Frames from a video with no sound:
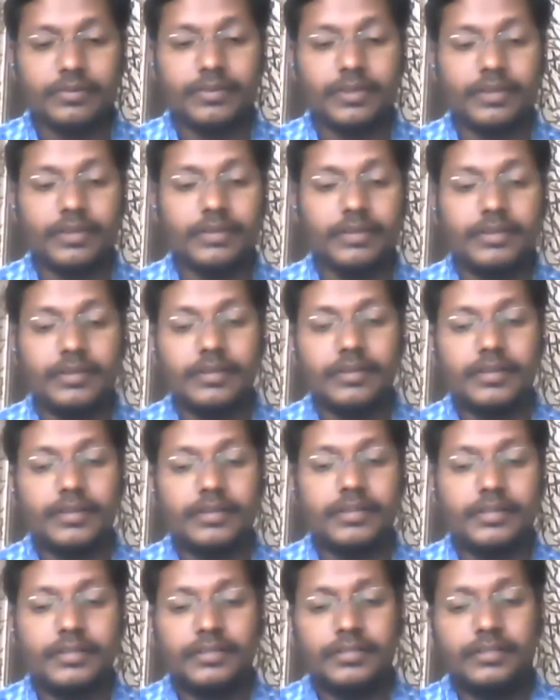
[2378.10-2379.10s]
okay,
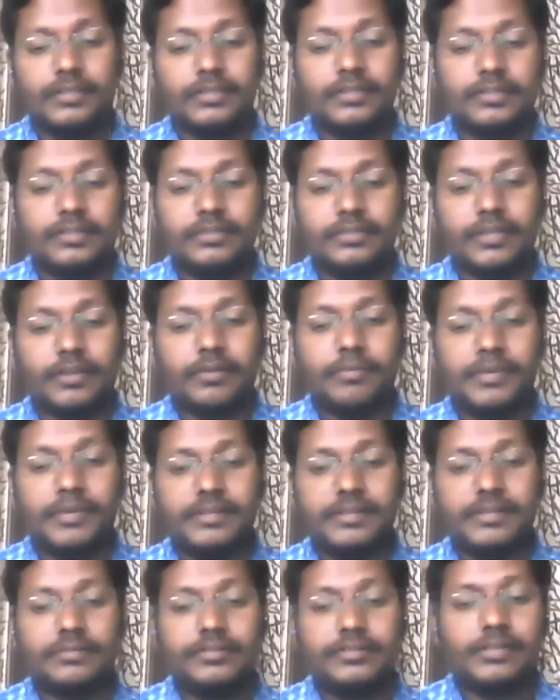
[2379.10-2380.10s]

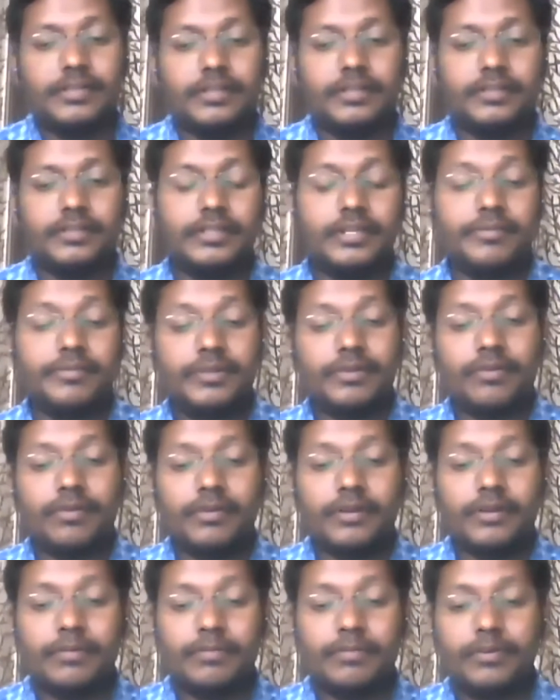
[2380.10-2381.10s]
psychometrics theory. Then we
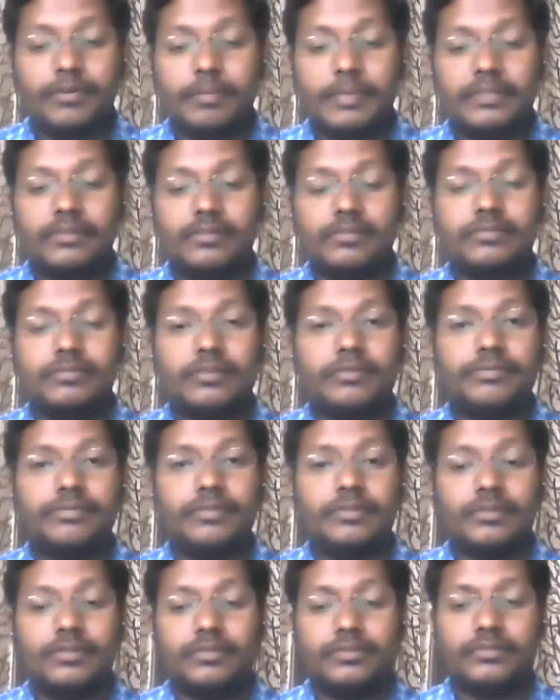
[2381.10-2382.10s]
talked about methods of
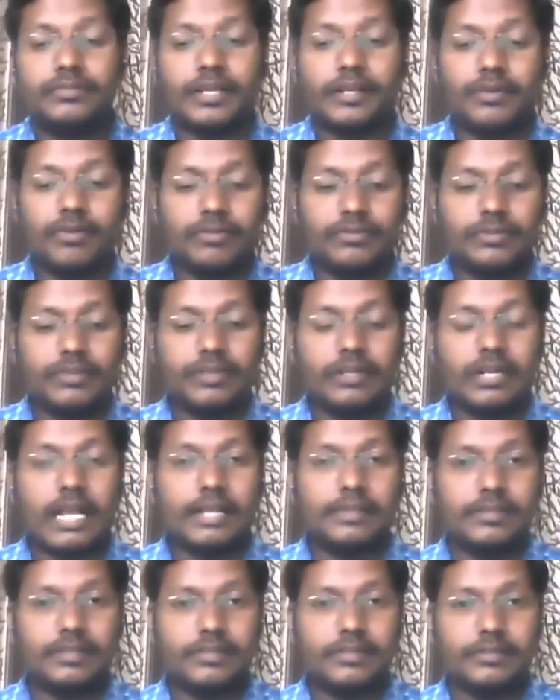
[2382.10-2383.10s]
psychological
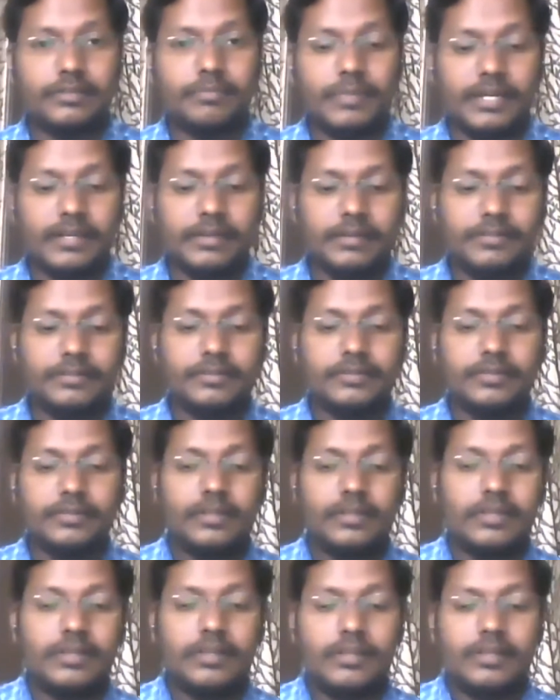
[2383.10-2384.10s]
assessment,
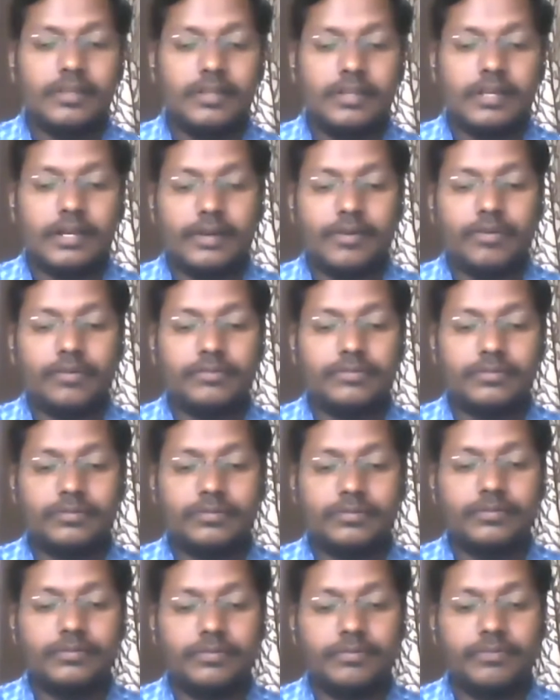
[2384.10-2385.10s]
and
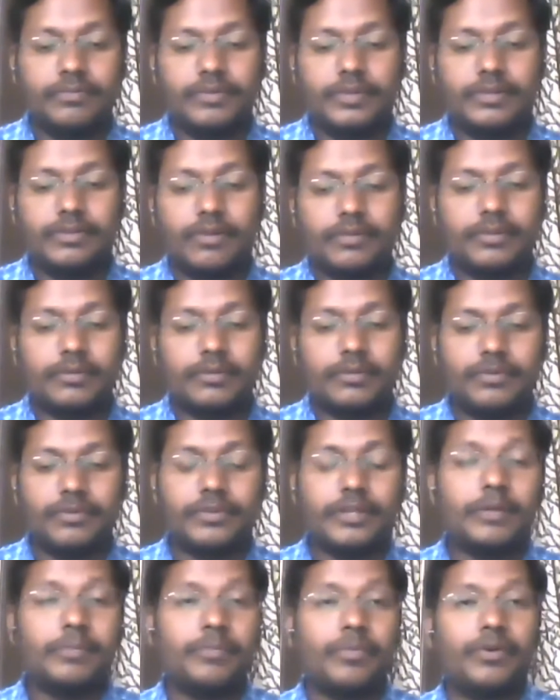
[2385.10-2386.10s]
also we talked
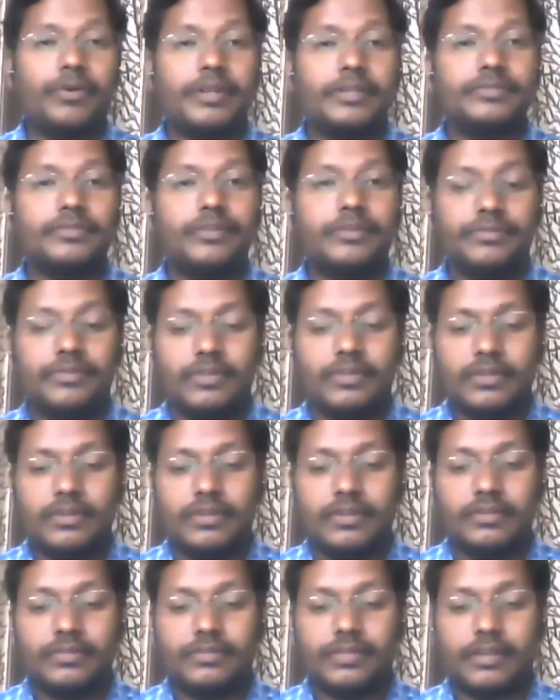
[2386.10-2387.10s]
about importance of
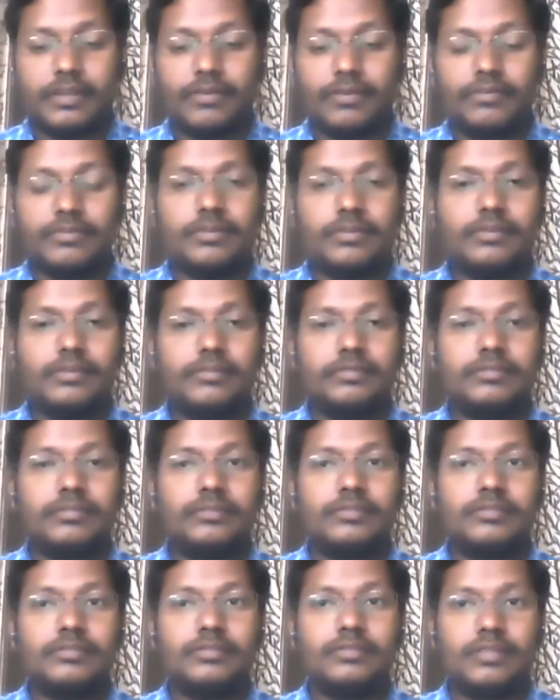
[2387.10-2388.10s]
psychological
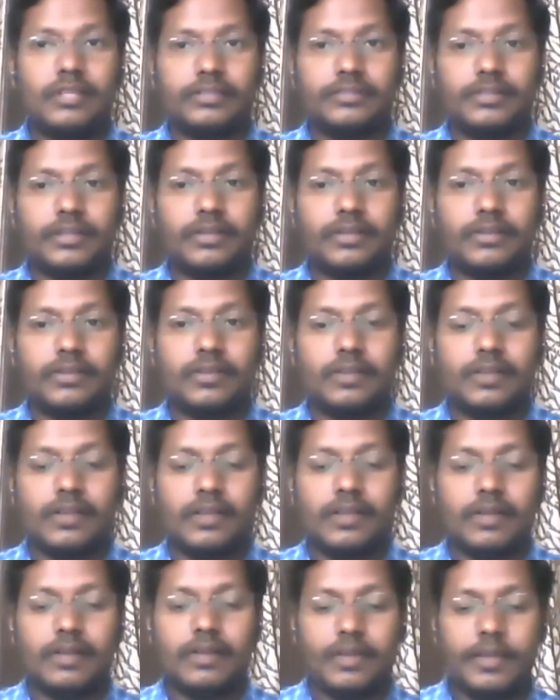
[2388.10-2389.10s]
testing.
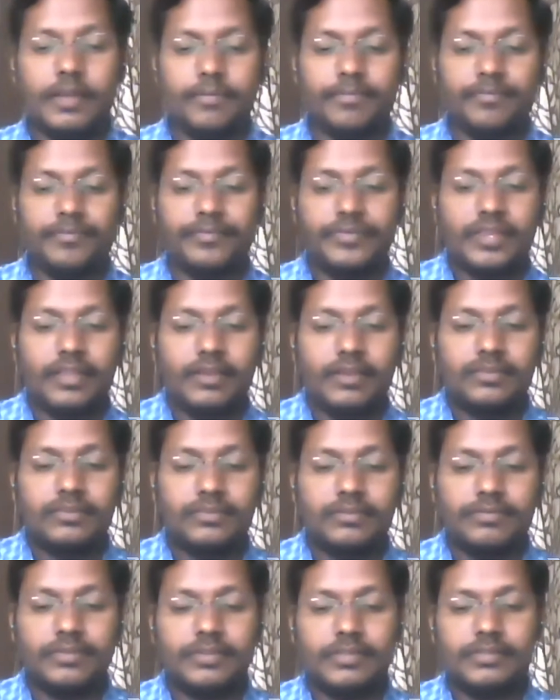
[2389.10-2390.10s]
Okay,
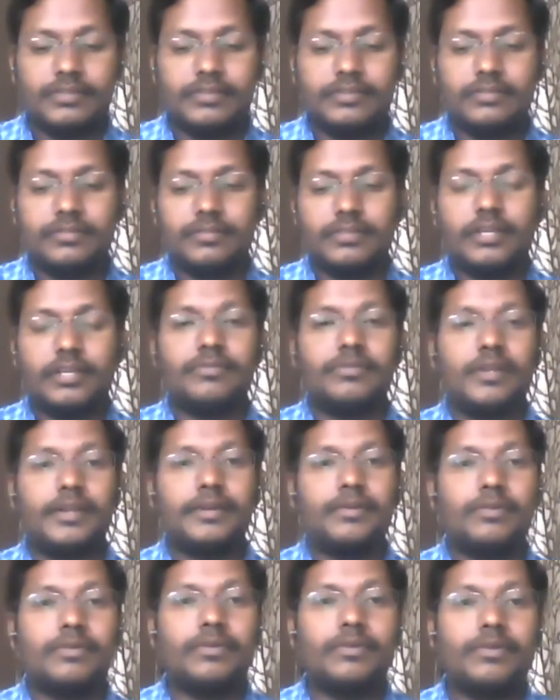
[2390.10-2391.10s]
so with this, I would
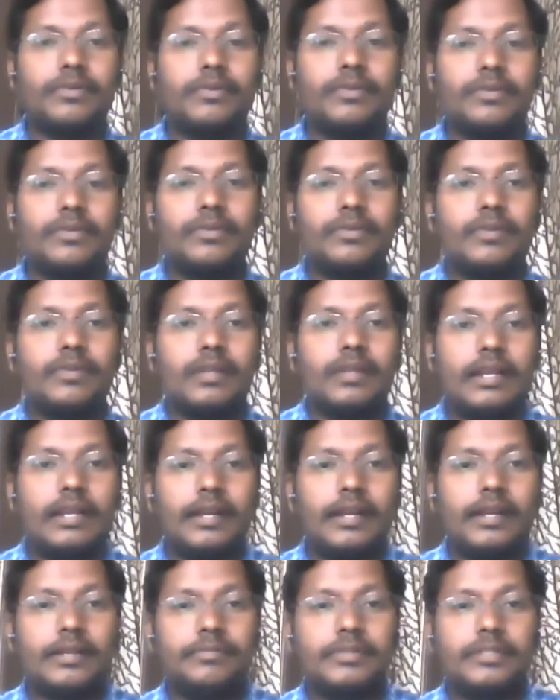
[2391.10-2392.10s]
like to
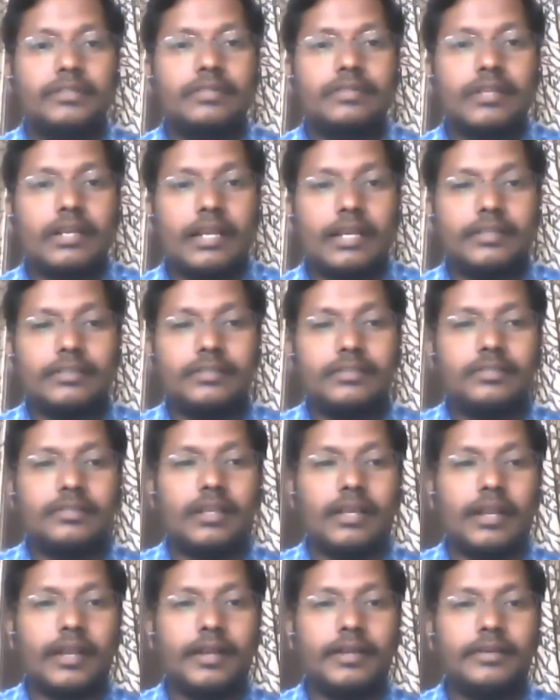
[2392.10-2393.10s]
end up this class
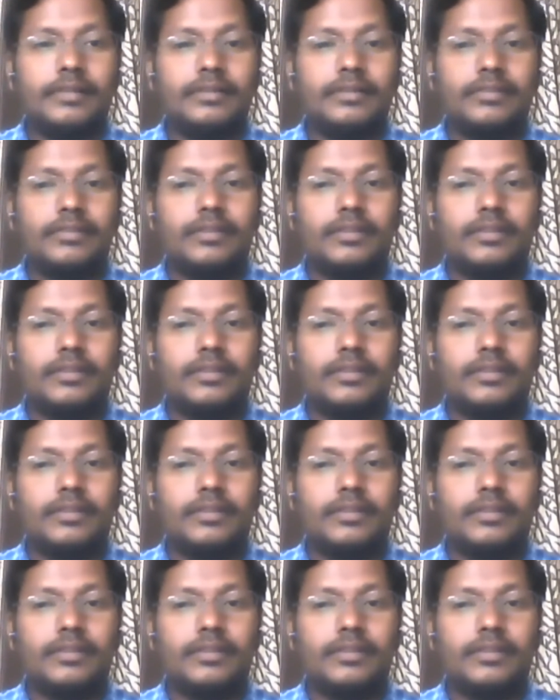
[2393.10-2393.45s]
and